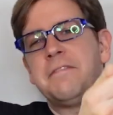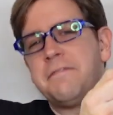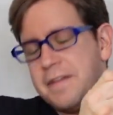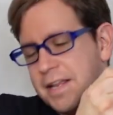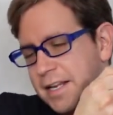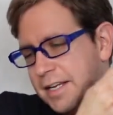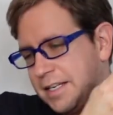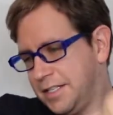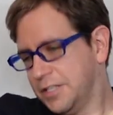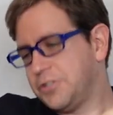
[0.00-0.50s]
the
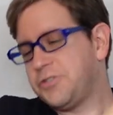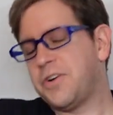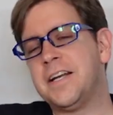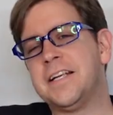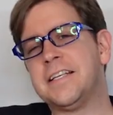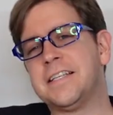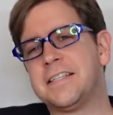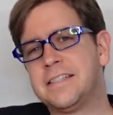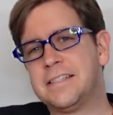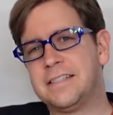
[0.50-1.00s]
phoenix and try
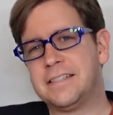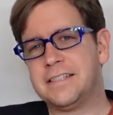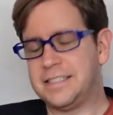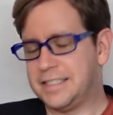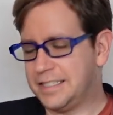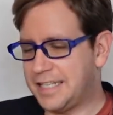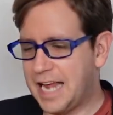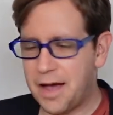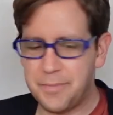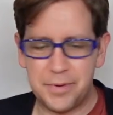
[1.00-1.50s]
to
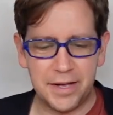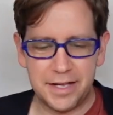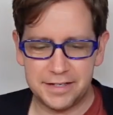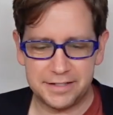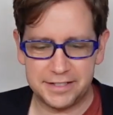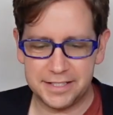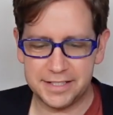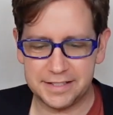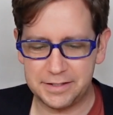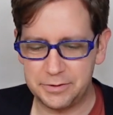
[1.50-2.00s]
stab
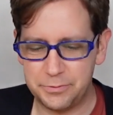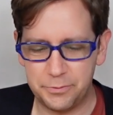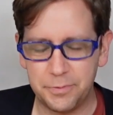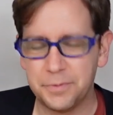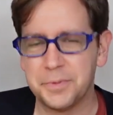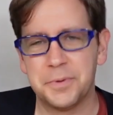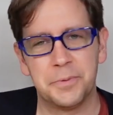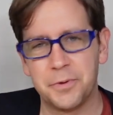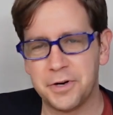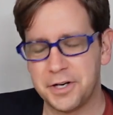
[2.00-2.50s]
it.
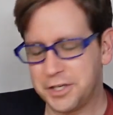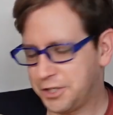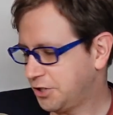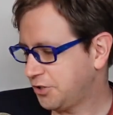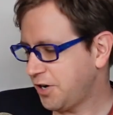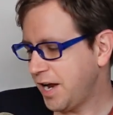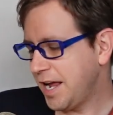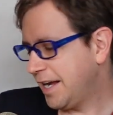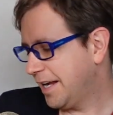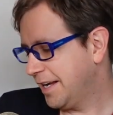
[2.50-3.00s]
We're going to
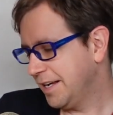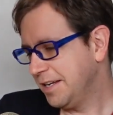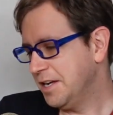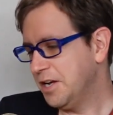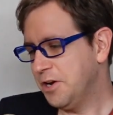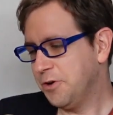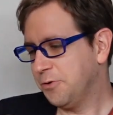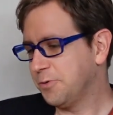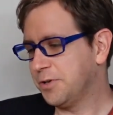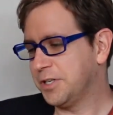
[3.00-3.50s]
strike.
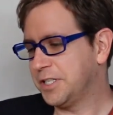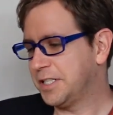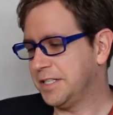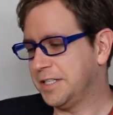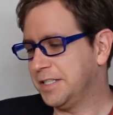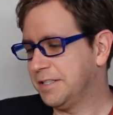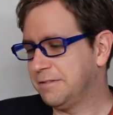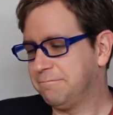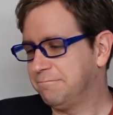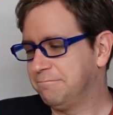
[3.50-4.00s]
We're just
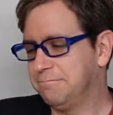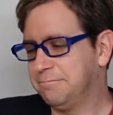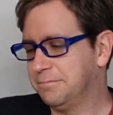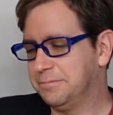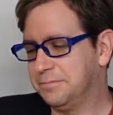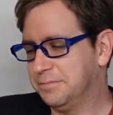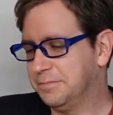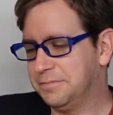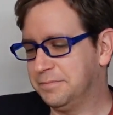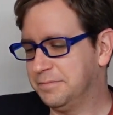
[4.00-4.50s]
going
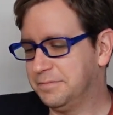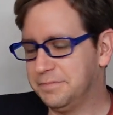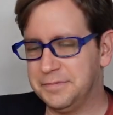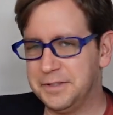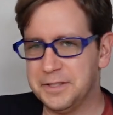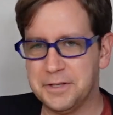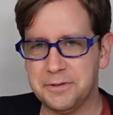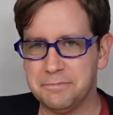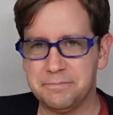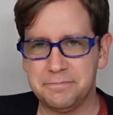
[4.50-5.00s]

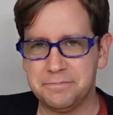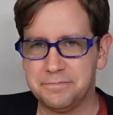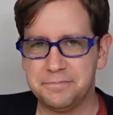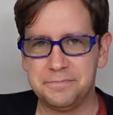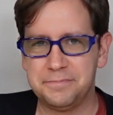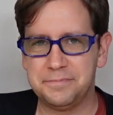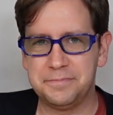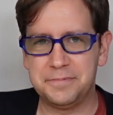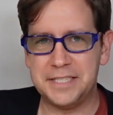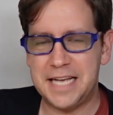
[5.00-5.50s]
to,
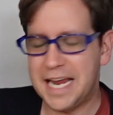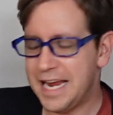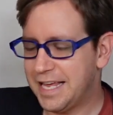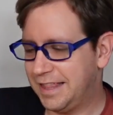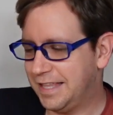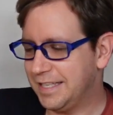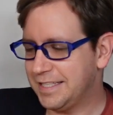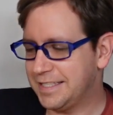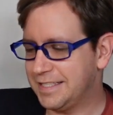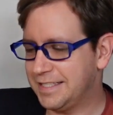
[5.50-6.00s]

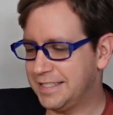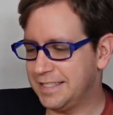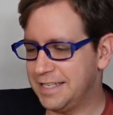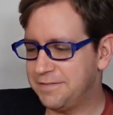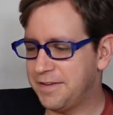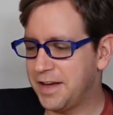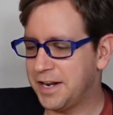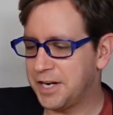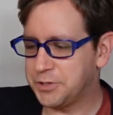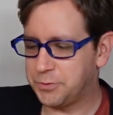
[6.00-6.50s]
take this
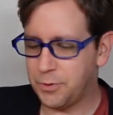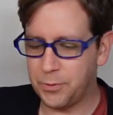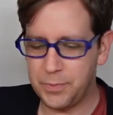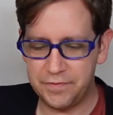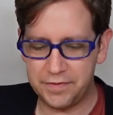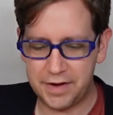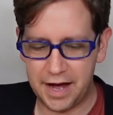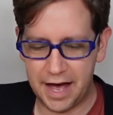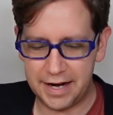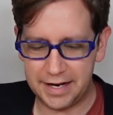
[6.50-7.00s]
advantage while
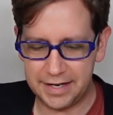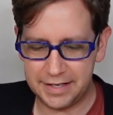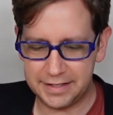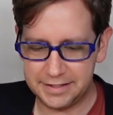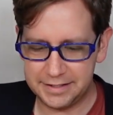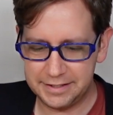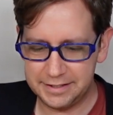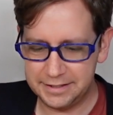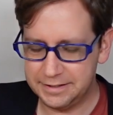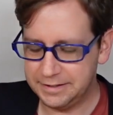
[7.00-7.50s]
we've got
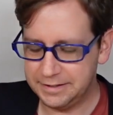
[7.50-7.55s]
it.